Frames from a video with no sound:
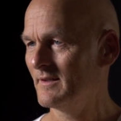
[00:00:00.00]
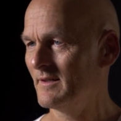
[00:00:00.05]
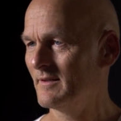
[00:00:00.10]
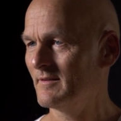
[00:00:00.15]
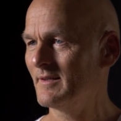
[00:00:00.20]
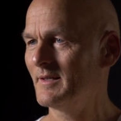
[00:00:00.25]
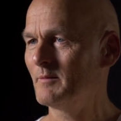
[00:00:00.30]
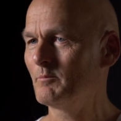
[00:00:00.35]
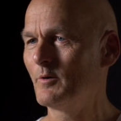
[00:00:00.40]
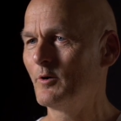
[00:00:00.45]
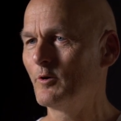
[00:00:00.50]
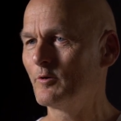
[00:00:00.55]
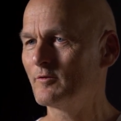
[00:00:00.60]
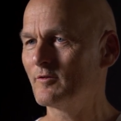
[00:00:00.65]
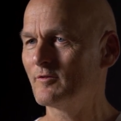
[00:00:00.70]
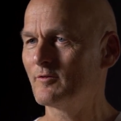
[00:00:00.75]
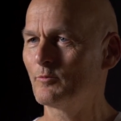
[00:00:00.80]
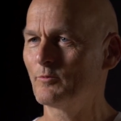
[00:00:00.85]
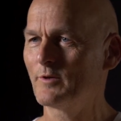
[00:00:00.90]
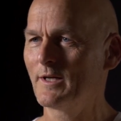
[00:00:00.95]
I think
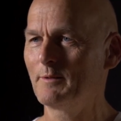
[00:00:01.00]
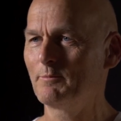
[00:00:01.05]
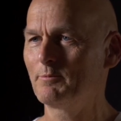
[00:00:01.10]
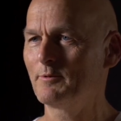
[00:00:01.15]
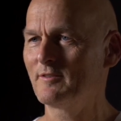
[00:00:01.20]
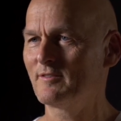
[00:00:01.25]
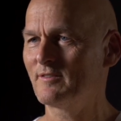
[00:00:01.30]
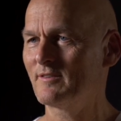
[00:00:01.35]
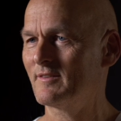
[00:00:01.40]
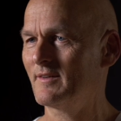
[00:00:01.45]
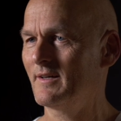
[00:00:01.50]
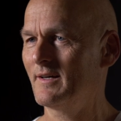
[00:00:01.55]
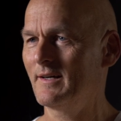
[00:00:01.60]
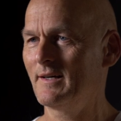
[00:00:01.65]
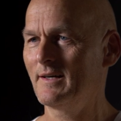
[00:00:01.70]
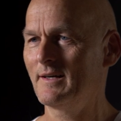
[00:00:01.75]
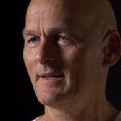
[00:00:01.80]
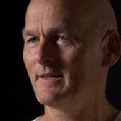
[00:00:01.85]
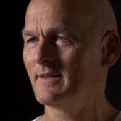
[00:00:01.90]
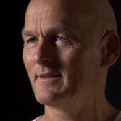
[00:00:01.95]
most rapists
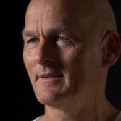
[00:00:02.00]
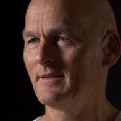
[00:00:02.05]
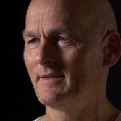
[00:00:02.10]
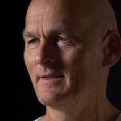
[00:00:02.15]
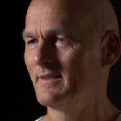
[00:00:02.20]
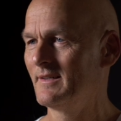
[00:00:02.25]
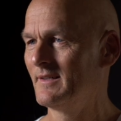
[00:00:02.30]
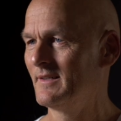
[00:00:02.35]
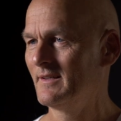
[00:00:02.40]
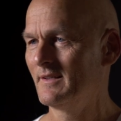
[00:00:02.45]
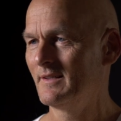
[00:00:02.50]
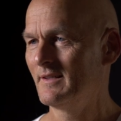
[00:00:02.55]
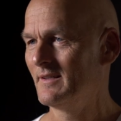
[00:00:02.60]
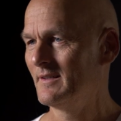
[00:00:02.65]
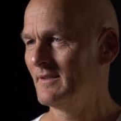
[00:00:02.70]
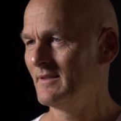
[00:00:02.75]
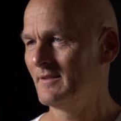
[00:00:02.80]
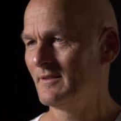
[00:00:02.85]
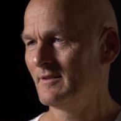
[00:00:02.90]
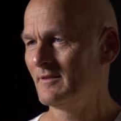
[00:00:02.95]
are
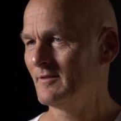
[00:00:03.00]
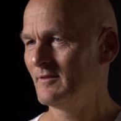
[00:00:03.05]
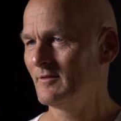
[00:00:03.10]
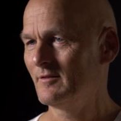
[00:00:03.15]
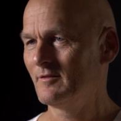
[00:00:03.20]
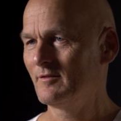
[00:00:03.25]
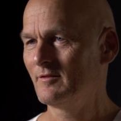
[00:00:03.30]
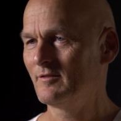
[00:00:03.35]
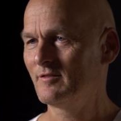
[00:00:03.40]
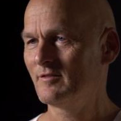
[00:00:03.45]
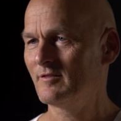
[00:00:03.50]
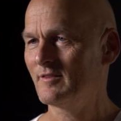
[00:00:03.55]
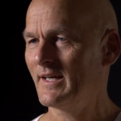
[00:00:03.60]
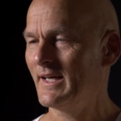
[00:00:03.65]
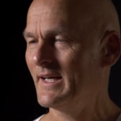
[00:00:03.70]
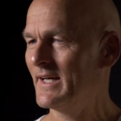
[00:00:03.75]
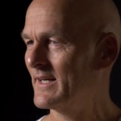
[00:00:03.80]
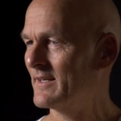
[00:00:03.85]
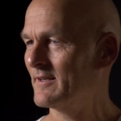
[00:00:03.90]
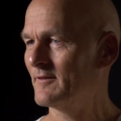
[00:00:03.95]

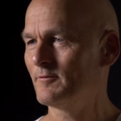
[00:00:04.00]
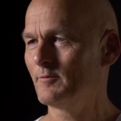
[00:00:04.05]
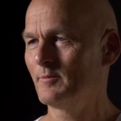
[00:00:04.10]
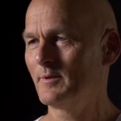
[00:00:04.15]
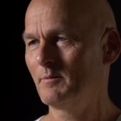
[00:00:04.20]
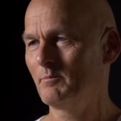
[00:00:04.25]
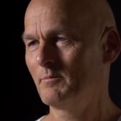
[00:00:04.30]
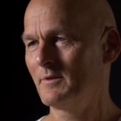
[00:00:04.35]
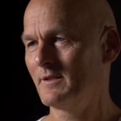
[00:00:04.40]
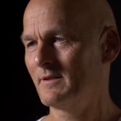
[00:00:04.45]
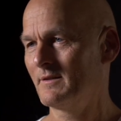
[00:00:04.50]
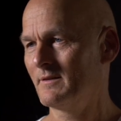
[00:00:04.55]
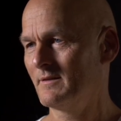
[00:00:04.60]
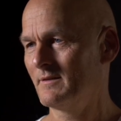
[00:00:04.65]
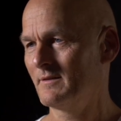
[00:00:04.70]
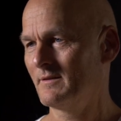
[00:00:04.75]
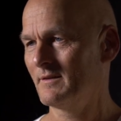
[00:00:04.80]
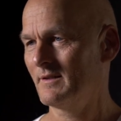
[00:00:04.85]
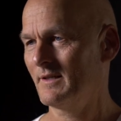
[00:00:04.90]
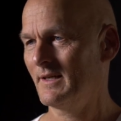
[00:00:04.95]
scared of
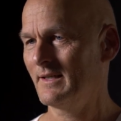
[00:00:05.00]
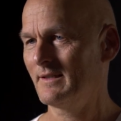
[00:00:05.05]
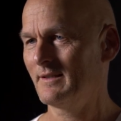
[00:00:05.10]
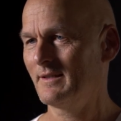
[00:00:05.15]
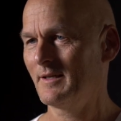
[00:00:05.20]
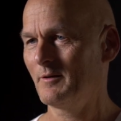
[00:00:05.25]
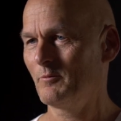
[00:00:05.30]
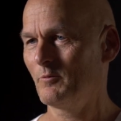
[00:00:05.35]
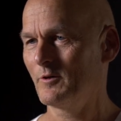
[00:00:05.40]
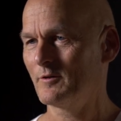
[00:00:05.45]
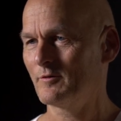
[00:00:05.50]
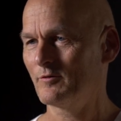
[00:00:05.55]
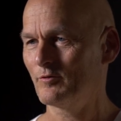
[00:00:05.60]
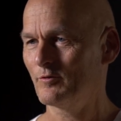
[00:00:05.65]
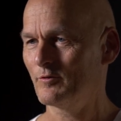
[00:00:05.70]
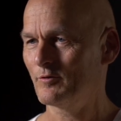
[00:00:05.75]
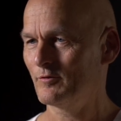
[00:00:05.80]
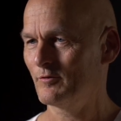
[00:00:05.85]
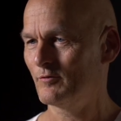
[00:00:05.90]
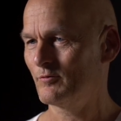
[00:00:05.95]
women and they want
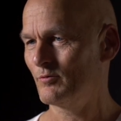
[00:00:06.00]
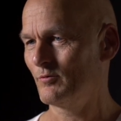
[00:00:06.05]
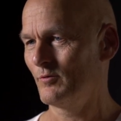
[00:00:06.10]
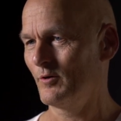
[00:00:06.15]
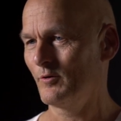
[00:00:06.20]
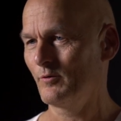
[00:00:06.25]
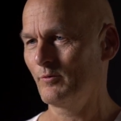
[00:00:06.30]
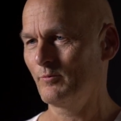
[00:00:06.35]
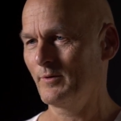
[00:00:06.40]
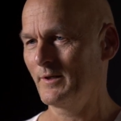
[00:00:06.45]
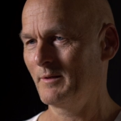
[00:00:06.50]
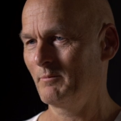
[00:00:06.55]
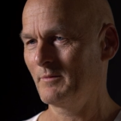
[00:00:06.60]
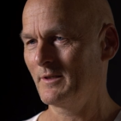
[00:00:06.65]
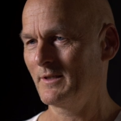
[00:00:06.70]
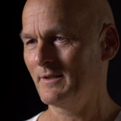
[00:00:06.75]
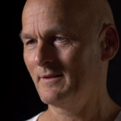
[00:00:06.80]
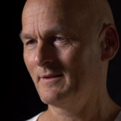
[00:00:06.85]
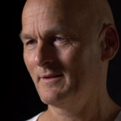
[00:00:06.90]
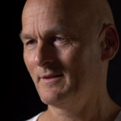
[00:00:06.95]
to control
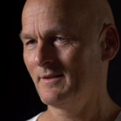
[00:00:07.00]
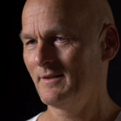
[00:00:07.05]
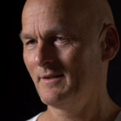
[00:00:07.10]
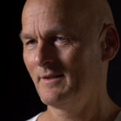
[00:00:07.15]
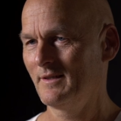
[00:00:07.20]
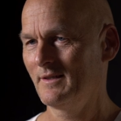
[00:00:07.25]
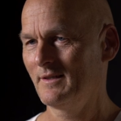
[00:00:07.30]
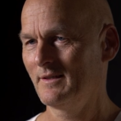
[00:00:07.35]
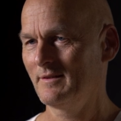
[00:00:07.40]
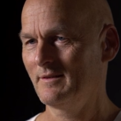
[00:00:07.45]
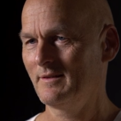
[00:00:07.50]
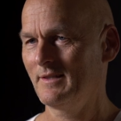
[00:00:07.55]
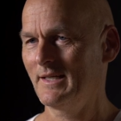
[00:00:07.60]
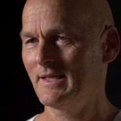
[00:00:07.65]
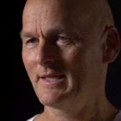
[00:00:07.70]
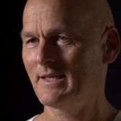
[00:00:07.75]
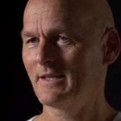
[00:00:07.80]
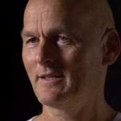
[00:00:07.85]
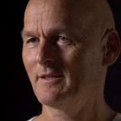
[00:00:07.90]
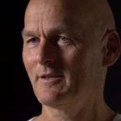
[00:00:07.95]
women.
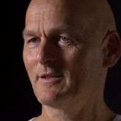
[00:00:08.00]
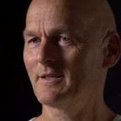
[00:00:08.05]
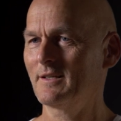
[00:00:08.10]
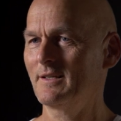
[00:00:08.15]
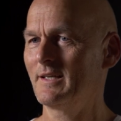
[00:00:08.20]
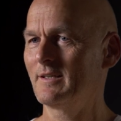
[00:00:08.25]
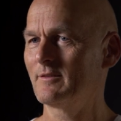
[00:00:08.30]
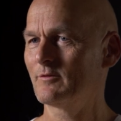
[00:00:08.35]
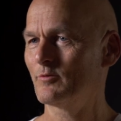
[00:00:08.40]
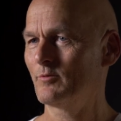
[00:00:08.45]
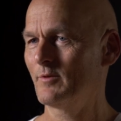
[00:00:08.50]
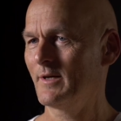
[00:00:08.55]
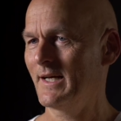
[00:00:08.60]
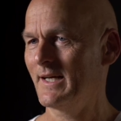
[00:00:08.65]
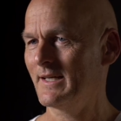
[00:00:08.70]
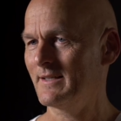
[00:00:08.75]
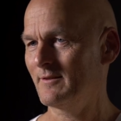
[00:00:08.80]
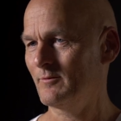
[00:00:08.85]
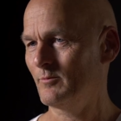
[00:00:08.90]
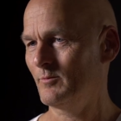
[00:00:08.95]
They cannot
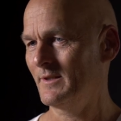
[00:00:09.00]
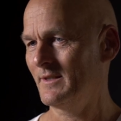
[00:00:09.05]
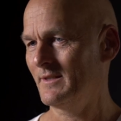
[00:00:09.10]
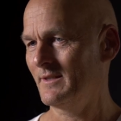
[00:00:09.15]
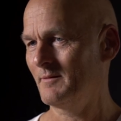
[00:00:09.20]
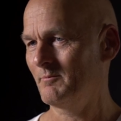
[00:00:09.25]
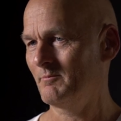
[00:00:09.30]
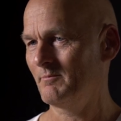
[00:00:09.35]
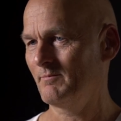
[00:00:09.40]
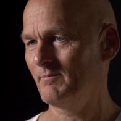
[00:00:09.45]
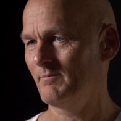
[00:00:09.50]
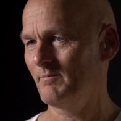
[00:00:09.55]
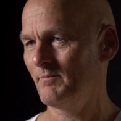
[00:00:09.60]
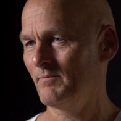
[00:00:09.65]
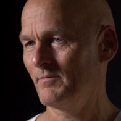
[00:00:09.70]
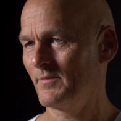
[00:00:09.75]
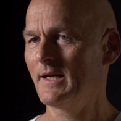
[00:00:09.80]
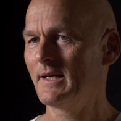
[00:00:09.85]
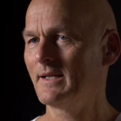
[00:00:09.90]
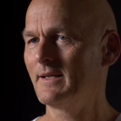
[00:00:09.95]
interact with them.
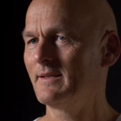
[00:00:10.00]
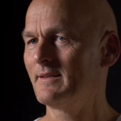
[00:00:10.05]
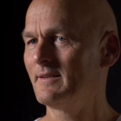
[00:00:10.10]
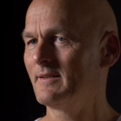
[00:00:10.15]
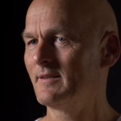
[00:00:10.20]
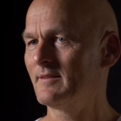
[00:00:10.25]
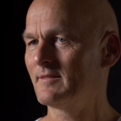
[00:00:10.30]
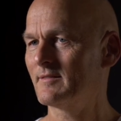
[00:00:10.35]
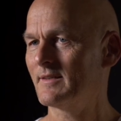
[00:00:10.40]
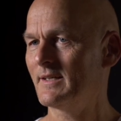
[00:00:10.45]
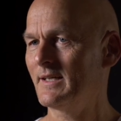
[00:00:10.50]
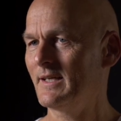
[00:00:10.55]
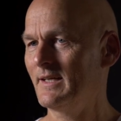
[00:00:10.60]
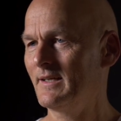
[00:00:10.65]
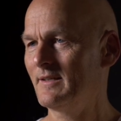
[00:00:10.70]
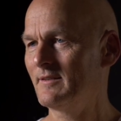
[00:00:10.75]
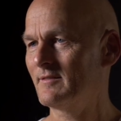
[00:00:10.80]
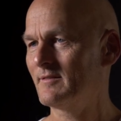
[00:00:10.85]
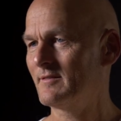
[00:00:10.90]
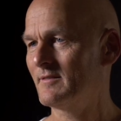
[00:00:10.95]
And in this
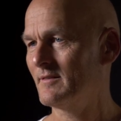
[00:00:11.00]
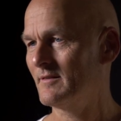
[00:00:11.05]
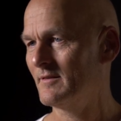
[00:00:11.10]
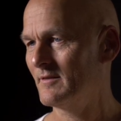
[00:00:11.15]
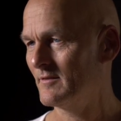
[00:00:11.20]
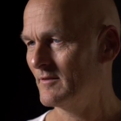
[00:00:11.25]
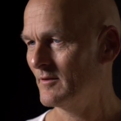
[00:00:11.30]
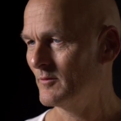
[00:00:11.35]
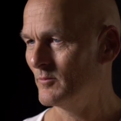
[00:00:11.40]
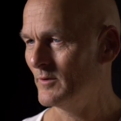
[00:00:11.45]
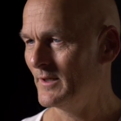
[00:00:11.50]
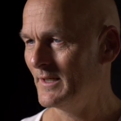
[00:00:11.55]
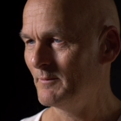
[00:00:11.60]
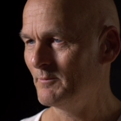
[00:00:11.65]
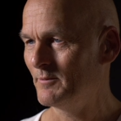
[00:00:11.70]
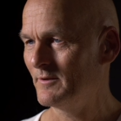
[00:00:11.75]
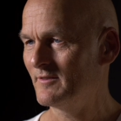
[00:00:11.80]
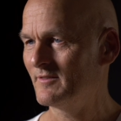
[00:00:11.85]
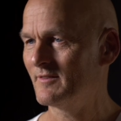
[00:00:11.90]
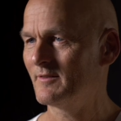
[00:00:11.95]
case, the
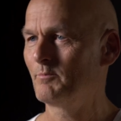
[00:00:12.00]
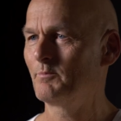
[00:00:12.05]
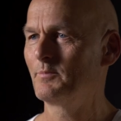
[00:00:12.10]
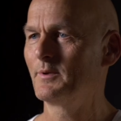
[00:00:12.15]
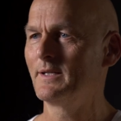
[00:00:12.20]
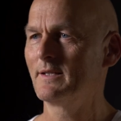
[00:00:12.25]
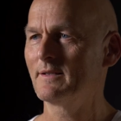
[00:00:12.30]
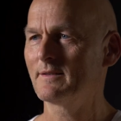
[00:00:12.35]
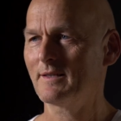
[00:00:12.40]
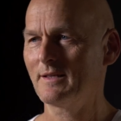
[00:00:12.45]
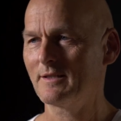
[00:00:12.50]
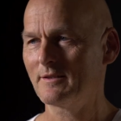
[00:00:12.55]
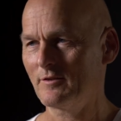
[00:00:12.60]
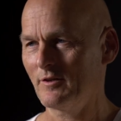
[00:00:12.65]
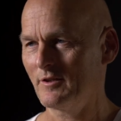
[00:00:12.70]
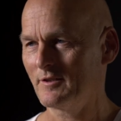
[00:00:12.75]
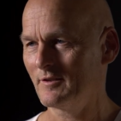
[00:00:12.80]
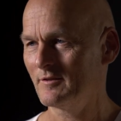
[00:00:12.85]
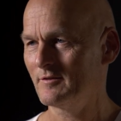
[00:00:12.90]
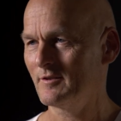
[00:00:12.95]
rapist built a
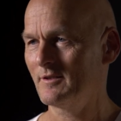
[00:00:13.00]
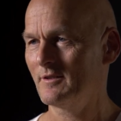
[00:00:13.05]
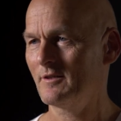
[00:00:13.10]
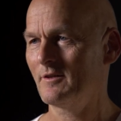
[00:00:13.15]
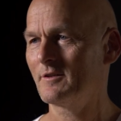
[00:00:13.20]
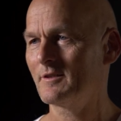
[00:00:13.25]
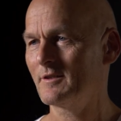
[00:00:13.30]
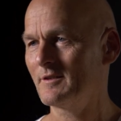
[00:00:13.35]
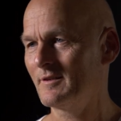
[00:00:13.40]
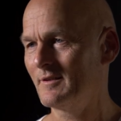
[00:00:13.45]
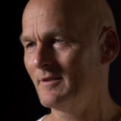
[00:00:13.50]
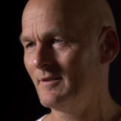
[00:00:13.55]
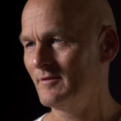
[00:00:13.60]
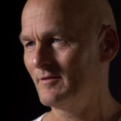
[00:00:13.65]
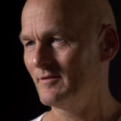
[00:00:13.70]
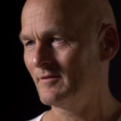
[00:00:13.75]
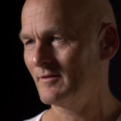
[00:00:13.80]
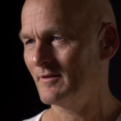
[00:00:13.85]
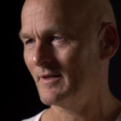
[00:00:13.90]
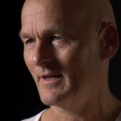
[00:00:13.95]
dungeon under
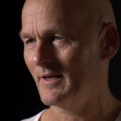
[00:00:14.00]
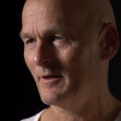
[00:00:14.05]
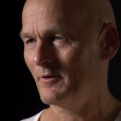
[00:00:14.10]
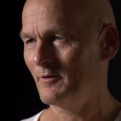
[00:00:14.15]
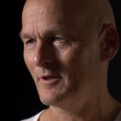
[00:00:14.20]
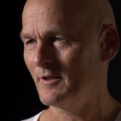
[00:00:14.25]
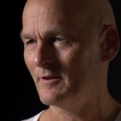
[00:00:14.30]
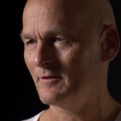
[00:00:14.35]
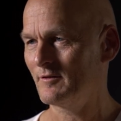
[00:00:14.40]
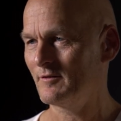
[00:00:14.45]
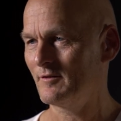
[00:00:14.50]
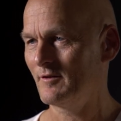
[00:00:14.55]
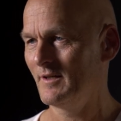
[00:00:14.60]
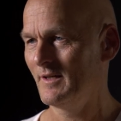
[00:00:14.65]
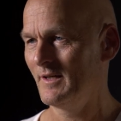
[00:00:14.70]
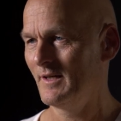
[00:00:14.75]
his garage.